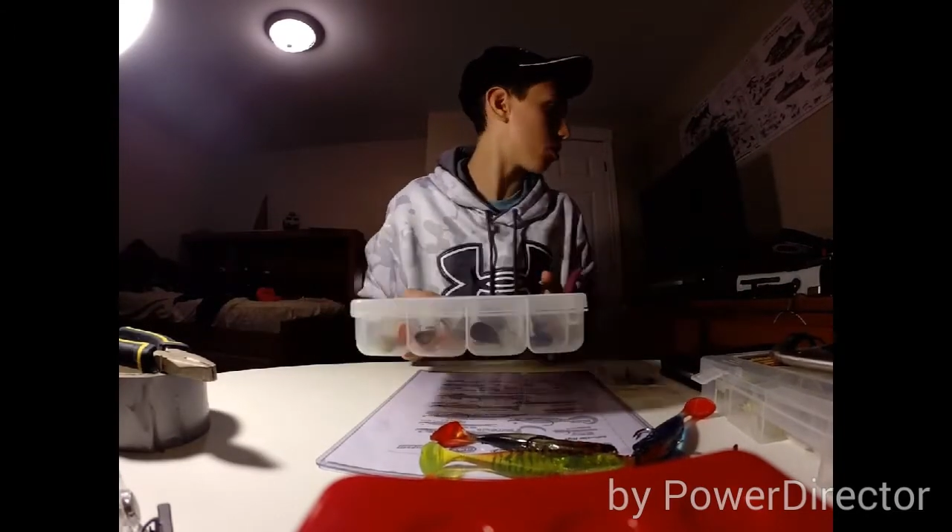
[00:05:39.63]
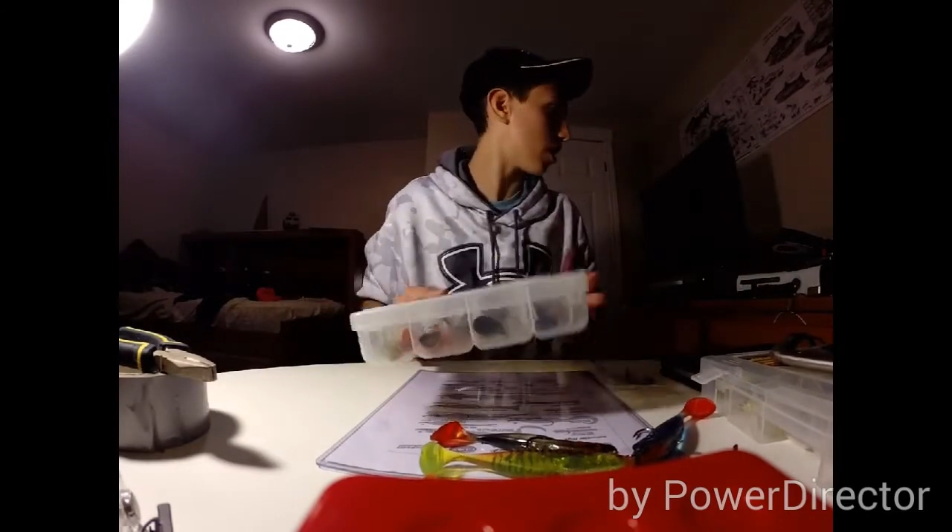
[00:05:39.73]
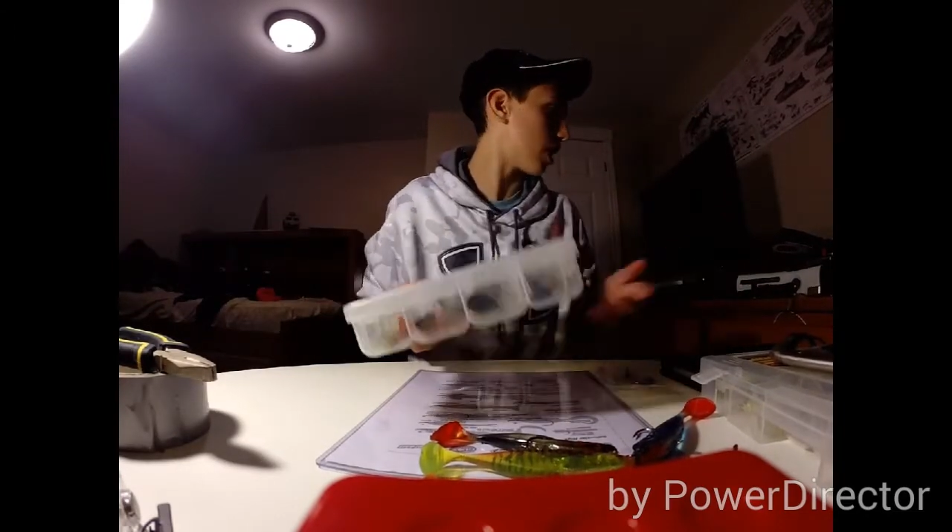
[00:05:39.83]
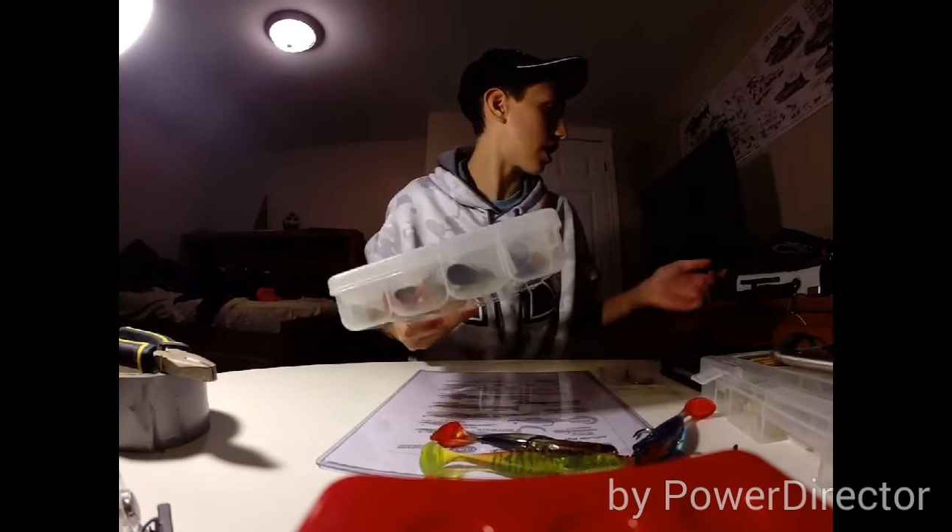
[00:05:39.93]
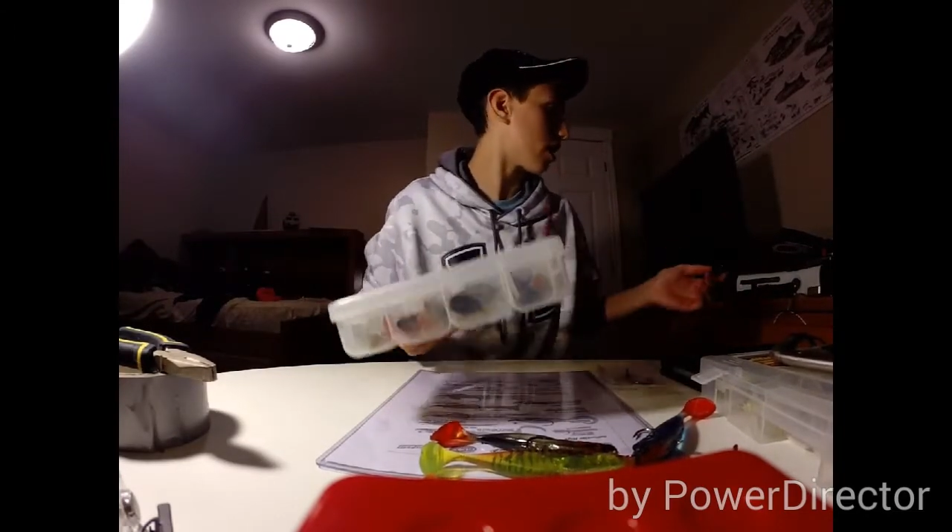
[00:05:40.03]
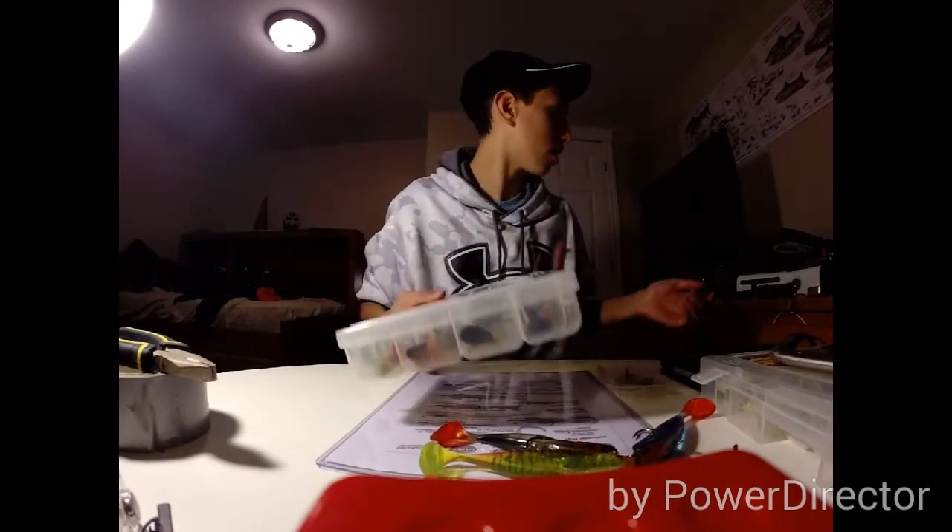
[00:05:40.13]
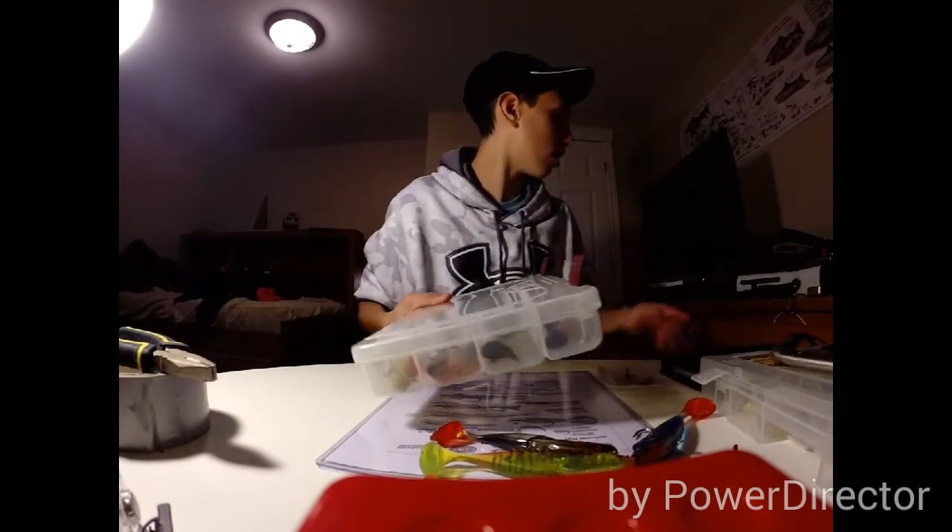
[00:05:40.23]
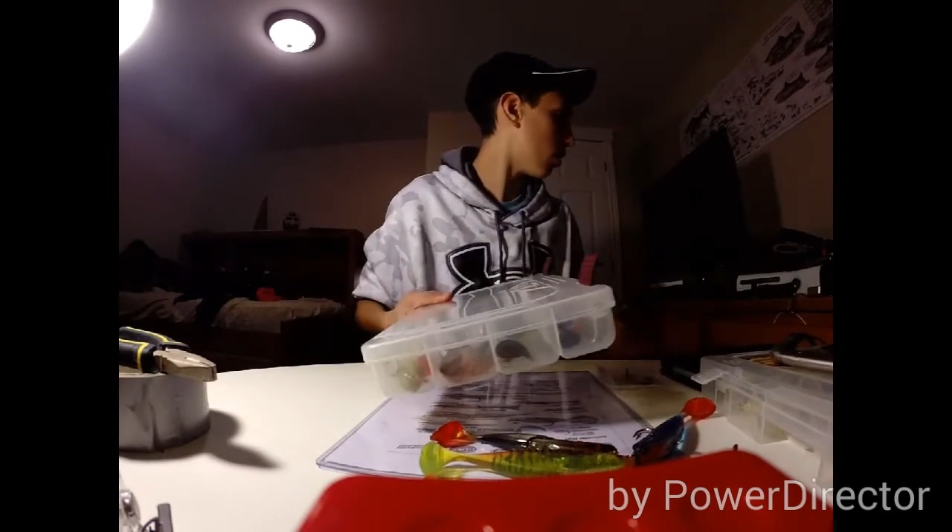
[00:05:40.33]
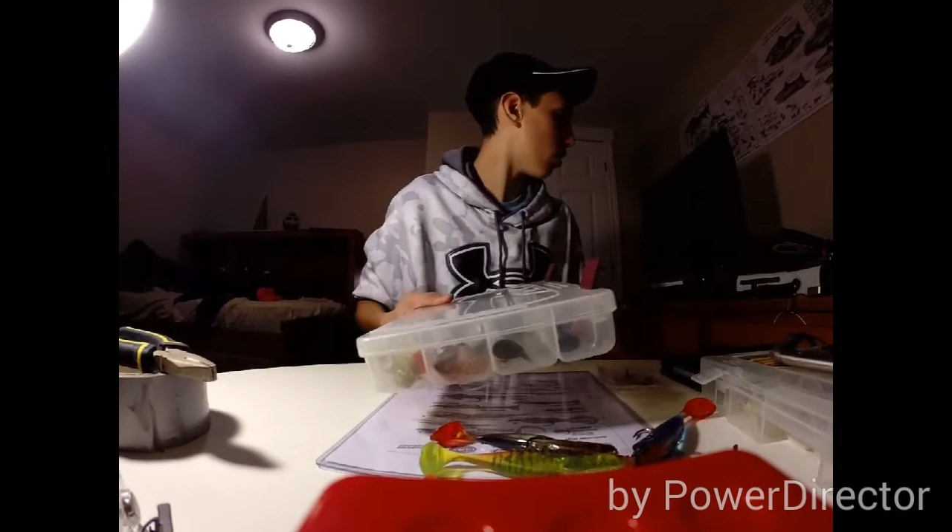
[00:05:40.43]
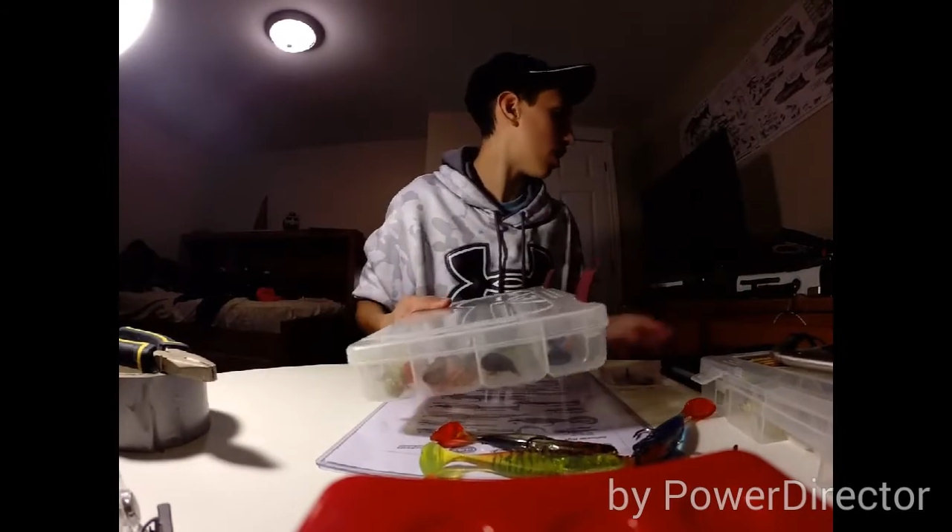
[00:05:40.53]
with like
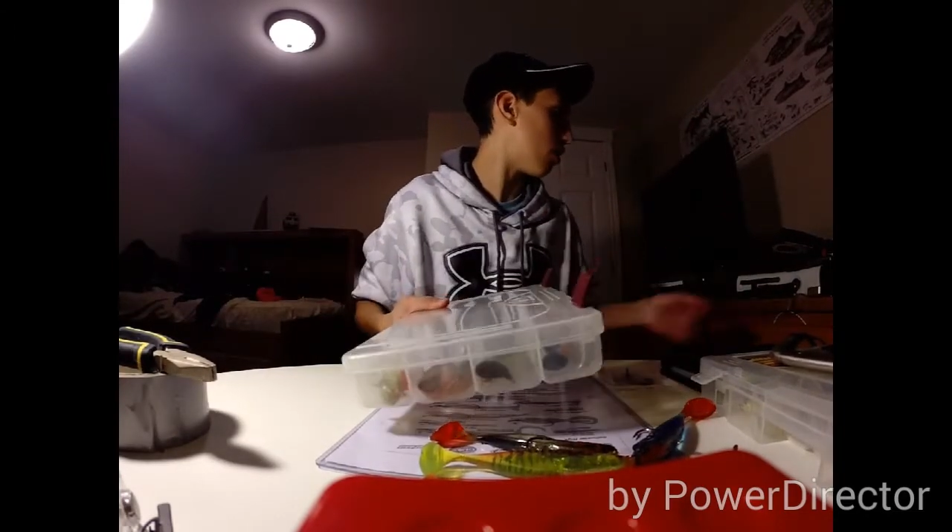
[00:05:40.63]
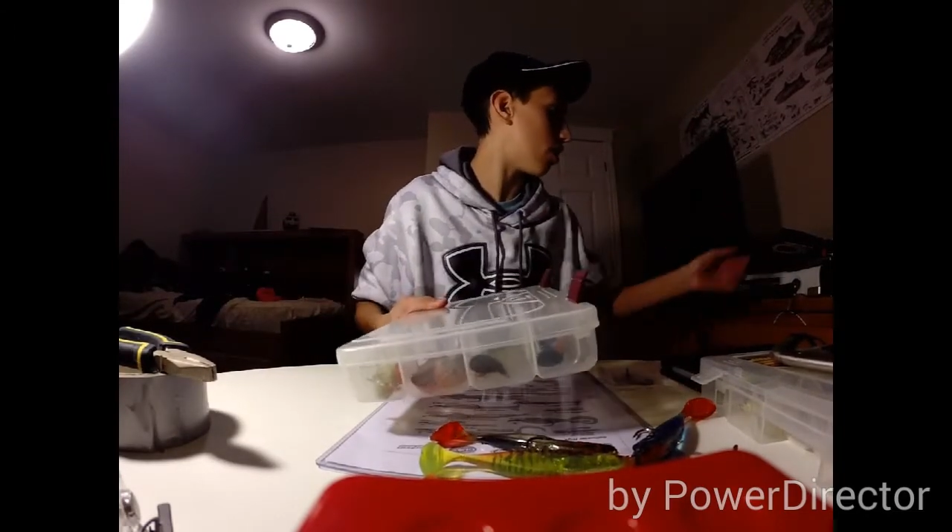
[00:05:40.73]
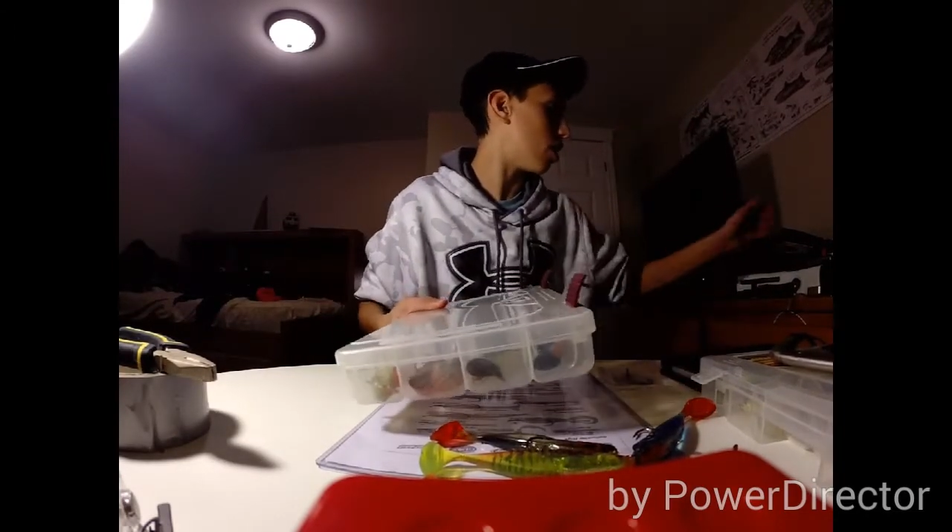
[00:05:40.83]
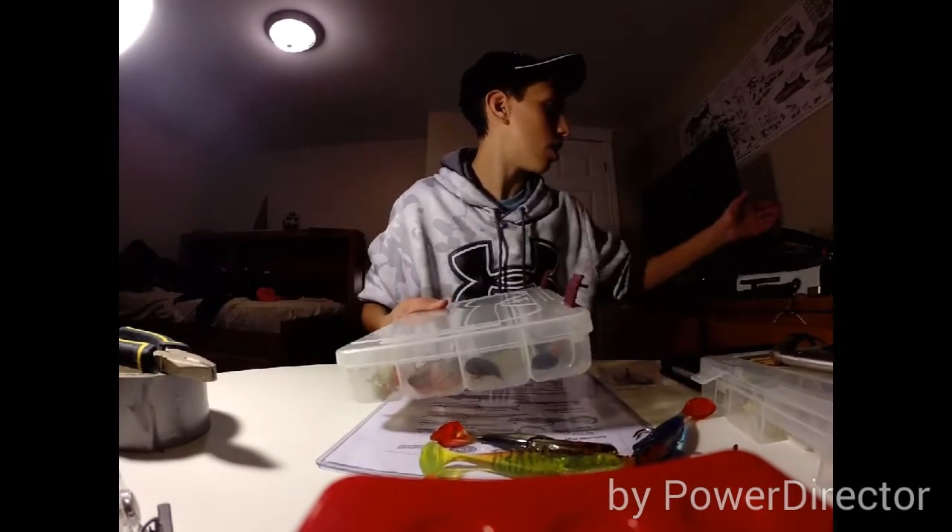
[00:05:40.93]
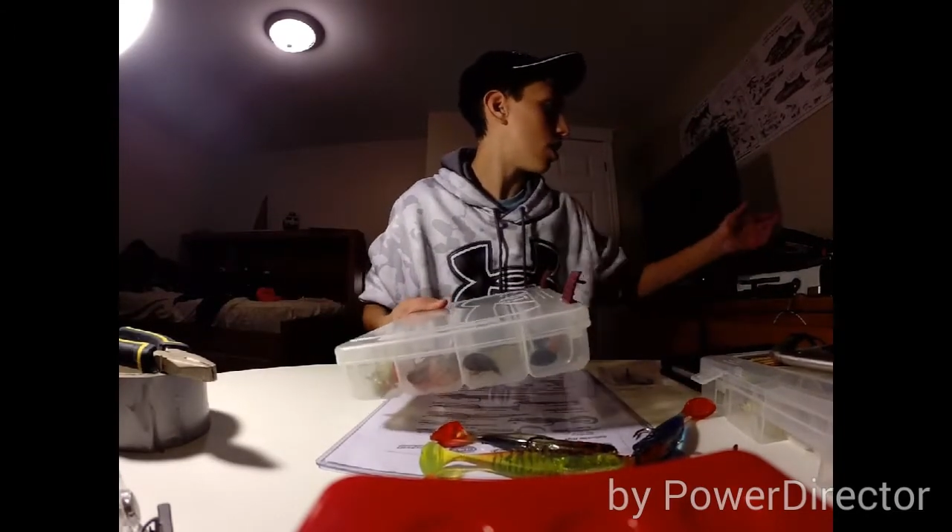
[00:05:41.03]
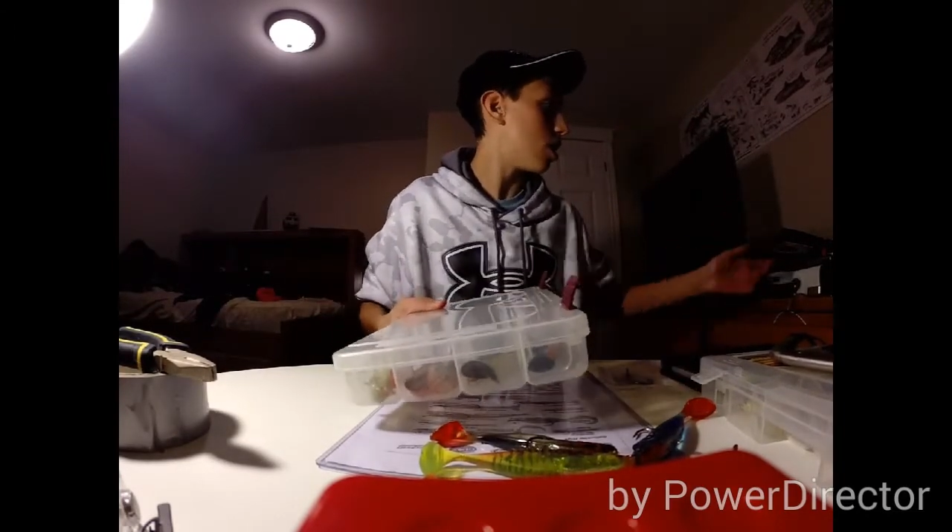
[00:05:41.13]
whatever